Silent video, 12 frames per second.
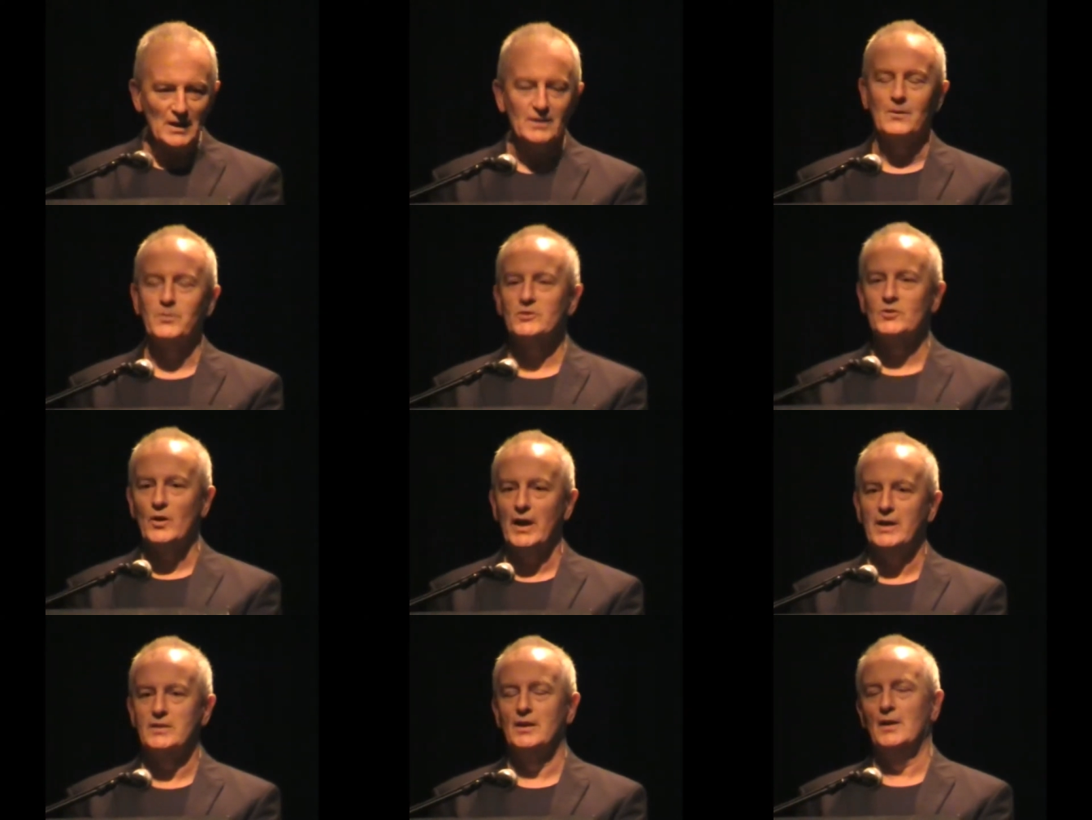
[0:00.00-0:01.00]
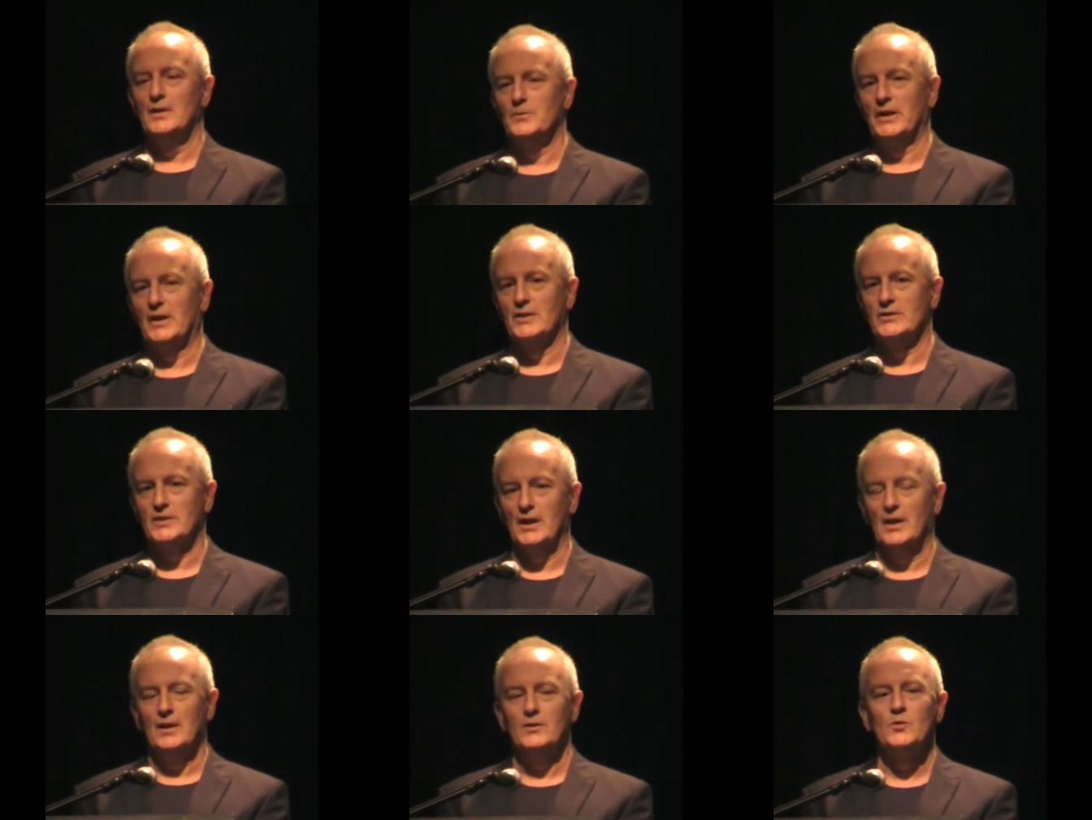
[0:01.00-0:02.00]
That was great, because
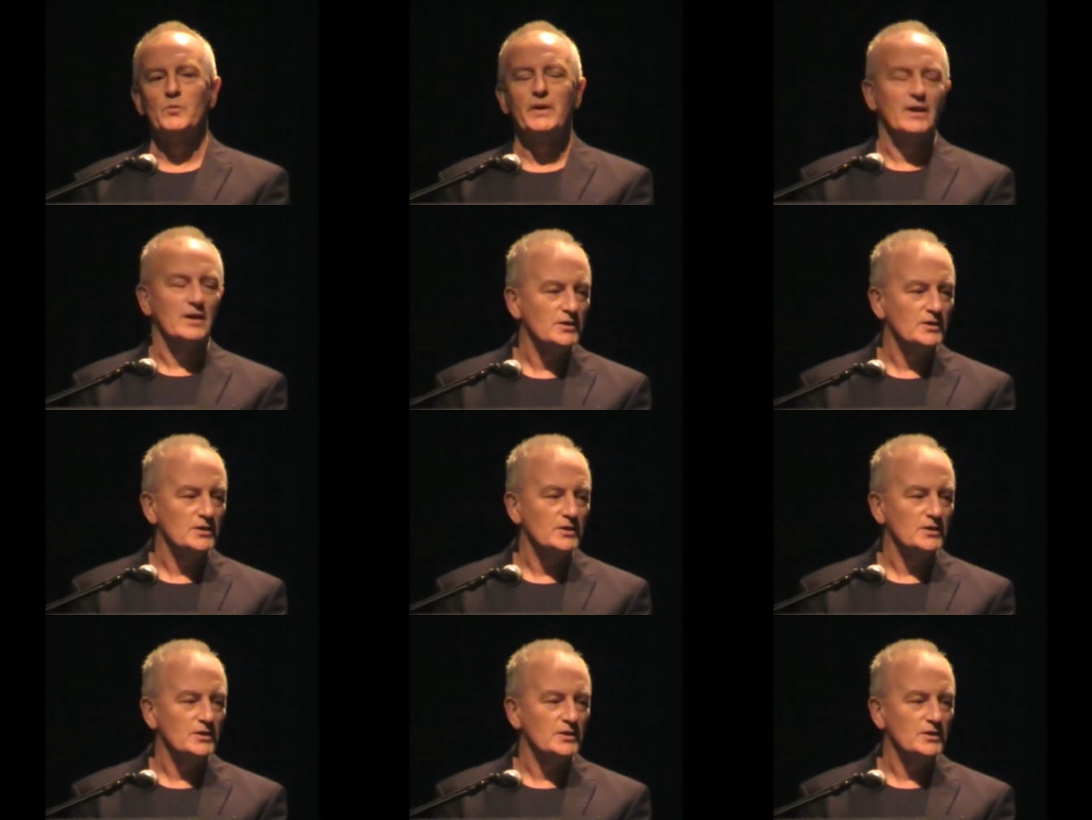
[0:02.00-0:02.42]
you would bring in